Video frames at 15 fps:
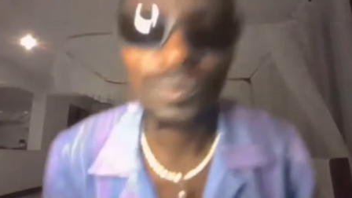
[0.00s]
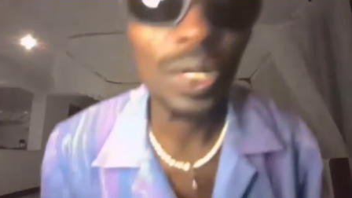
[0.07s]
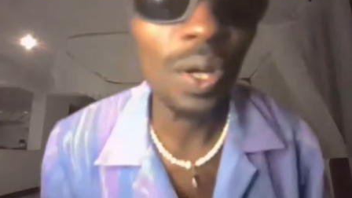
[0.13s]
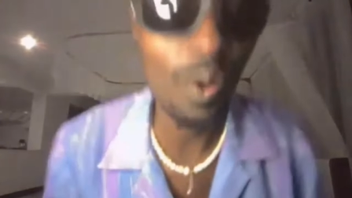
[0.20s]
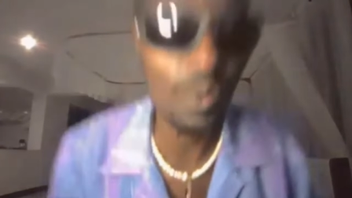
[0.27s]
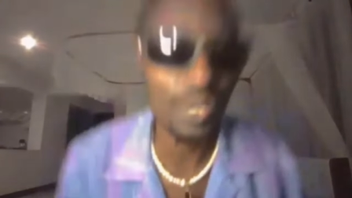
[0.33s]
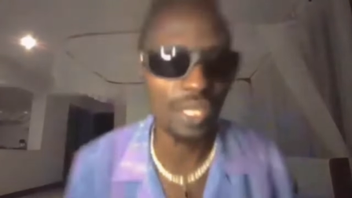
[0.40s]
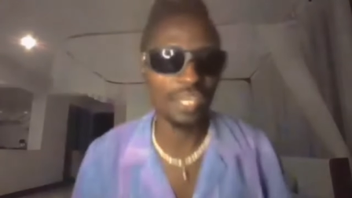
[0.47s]

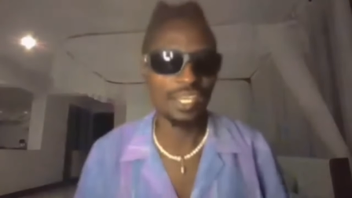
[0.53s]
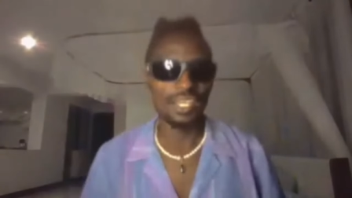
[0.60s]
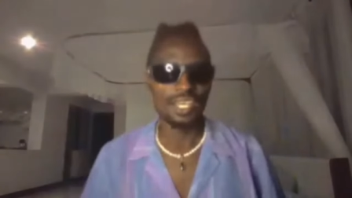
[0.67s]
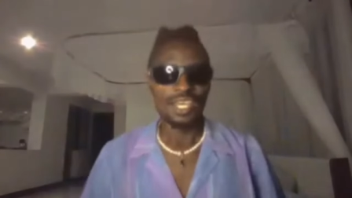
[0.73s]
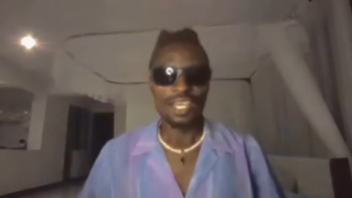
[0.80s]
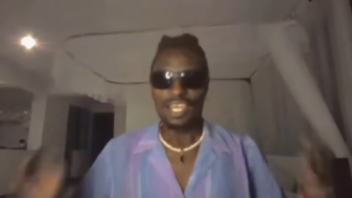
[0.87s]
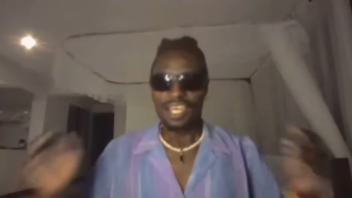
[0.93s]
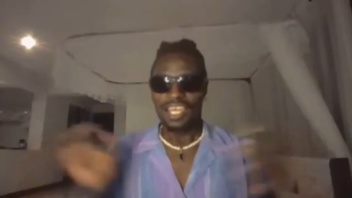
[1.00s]
okay
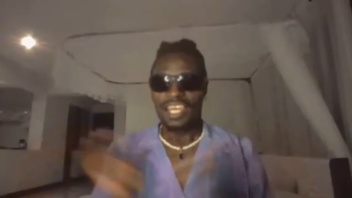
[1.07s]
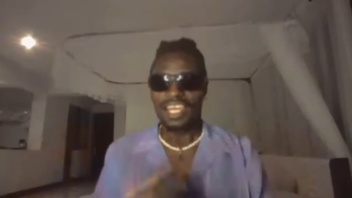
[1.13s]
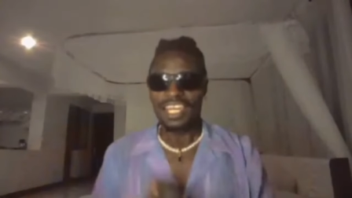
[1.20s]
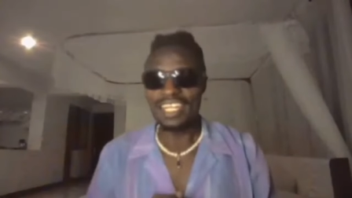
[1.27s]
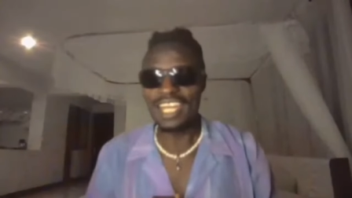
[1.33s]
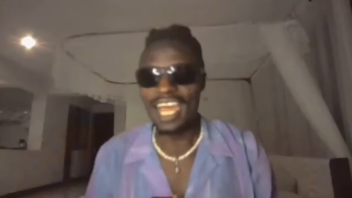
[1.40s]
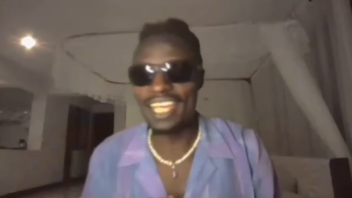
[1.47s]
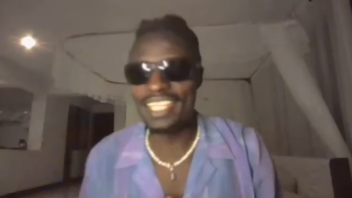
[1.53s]

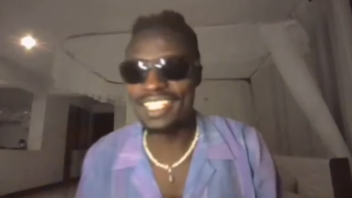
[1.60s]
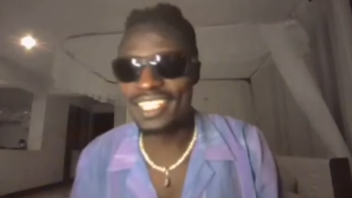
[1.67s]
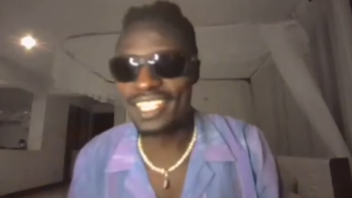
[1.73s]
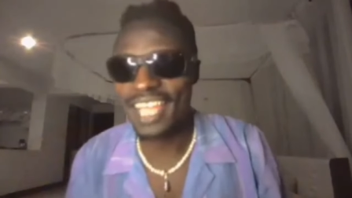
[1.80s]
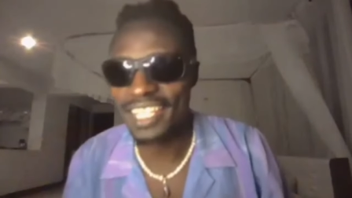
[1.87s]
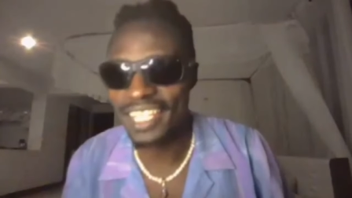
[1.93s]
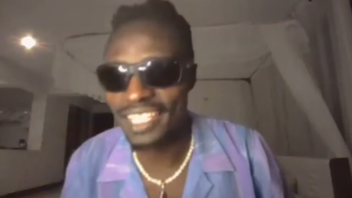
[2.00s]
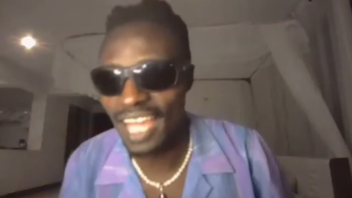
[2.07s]
guys
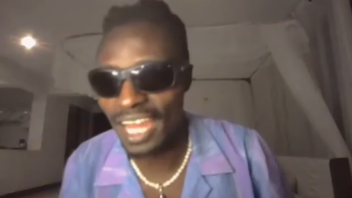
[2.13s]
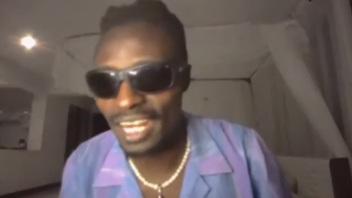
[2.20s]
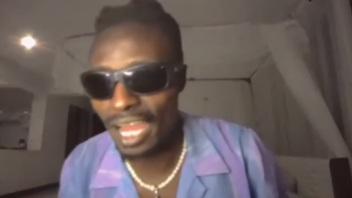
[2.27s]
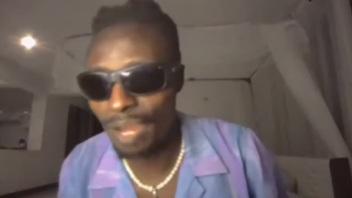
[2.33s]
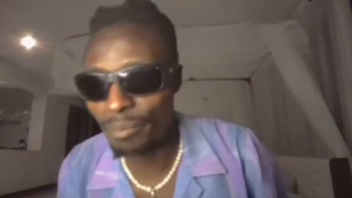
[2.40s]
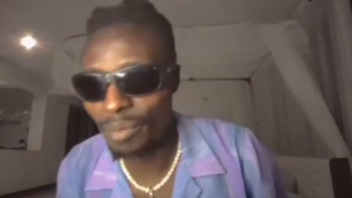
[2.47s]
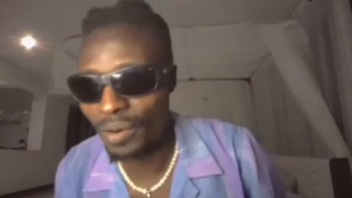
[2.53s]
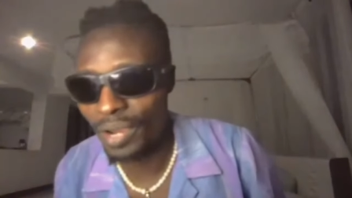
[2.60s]
that is her
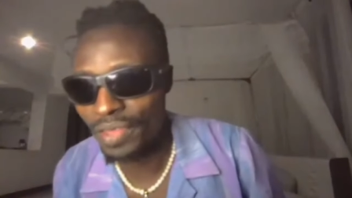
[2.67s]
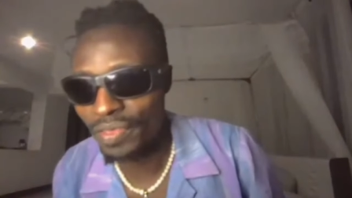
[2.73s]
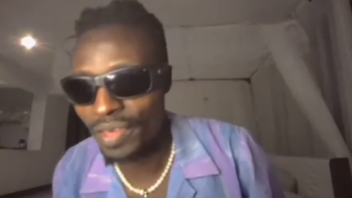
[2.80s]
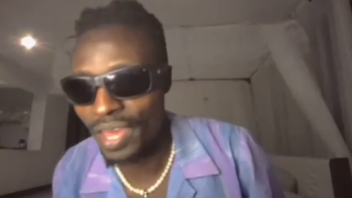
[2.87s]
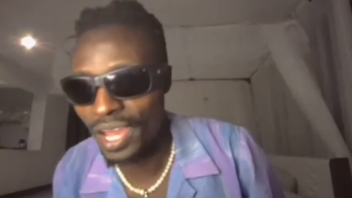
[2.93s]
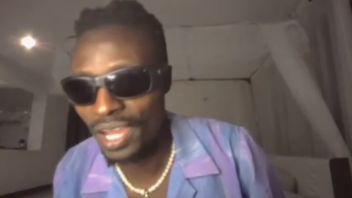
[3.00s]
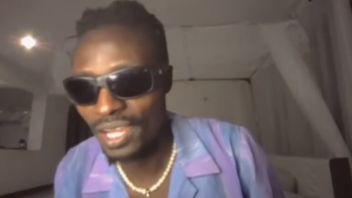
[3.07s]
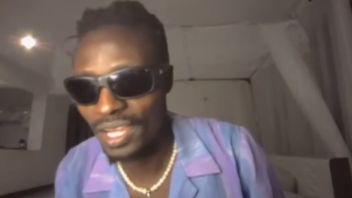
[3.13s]
number right
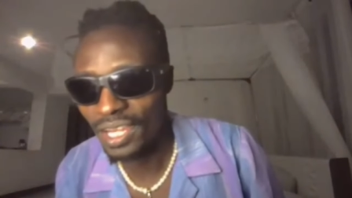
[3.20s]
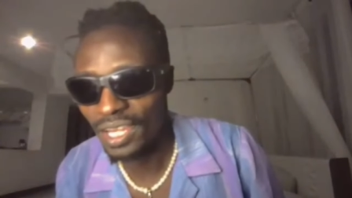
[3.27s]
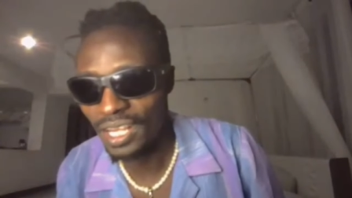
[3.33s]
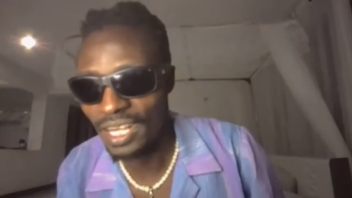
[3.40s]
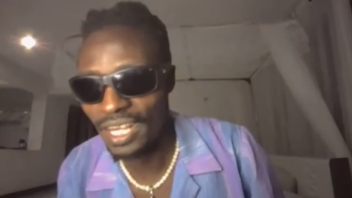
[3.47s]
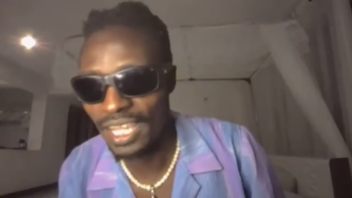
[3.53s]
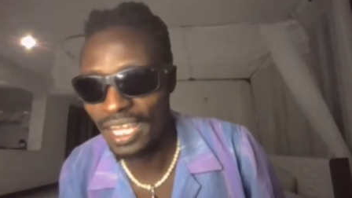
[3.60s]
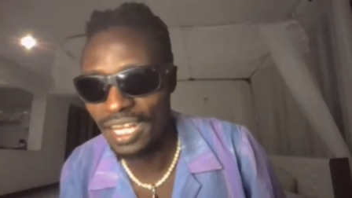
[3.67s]
there
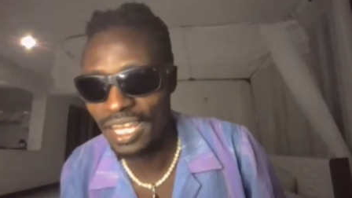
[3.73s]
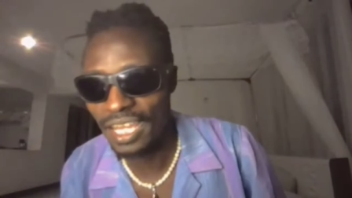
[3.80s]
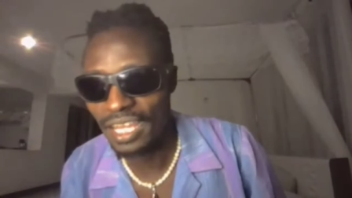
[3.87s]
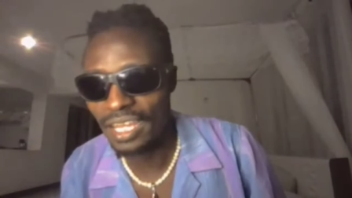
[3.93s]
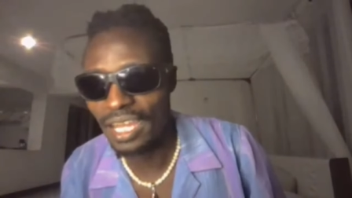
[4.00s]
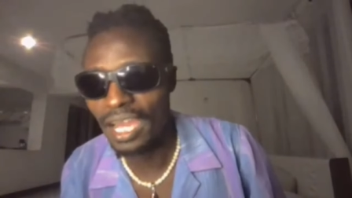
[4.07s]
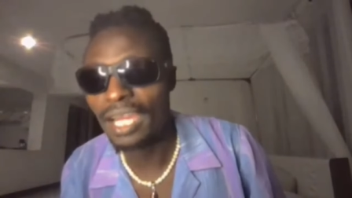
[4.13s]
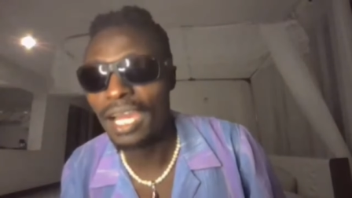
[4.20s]
lead
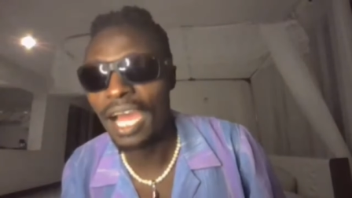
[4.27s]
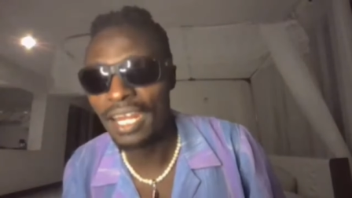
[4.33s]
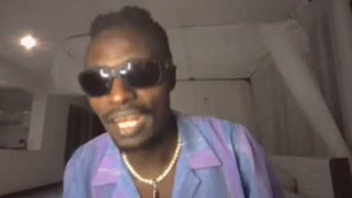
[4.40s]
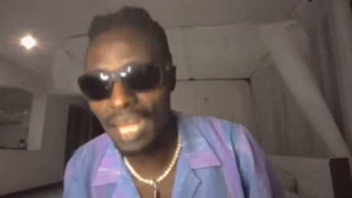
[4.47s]
uh, her